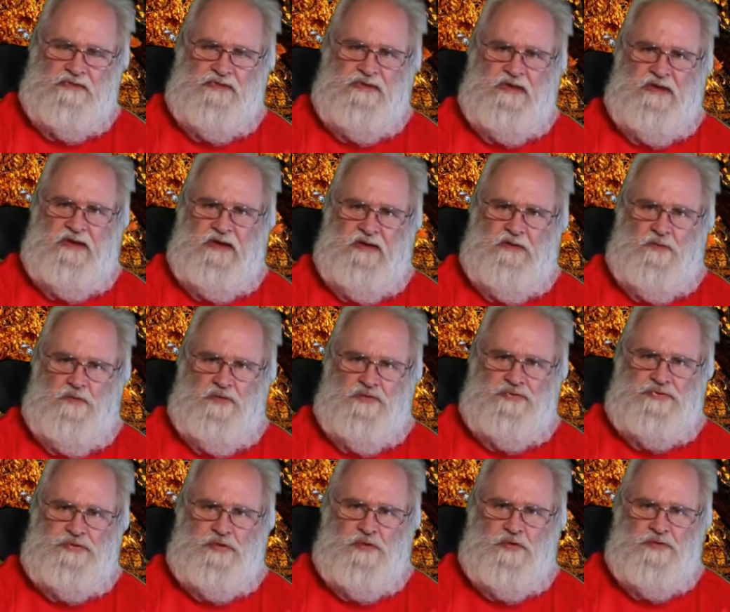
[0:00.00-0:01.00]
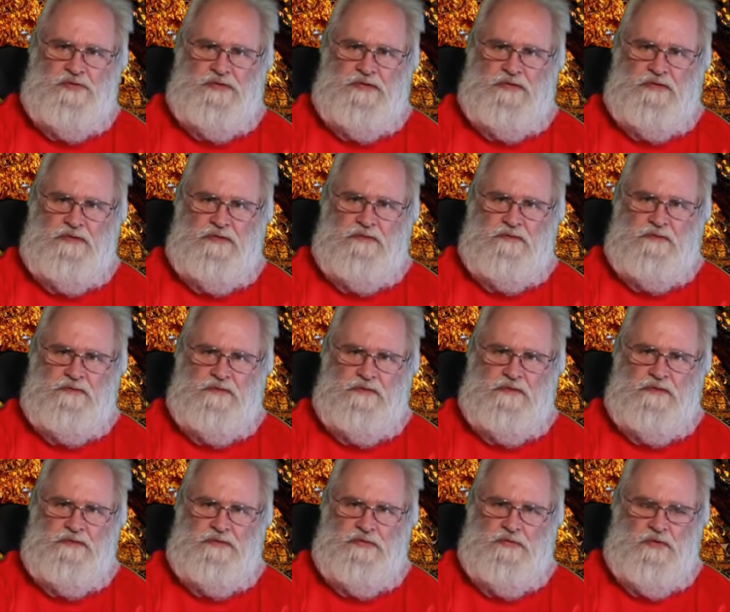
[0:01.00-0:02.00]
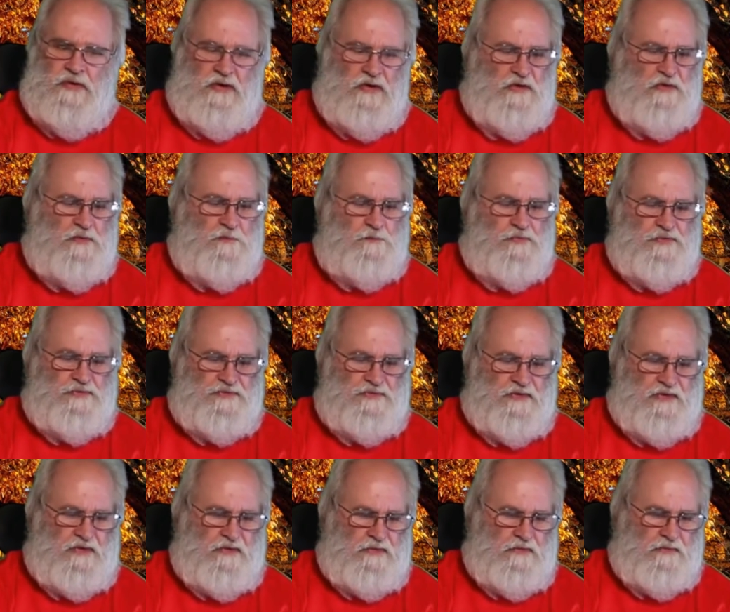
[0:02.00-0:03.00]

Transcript: then it will charge it to 100%.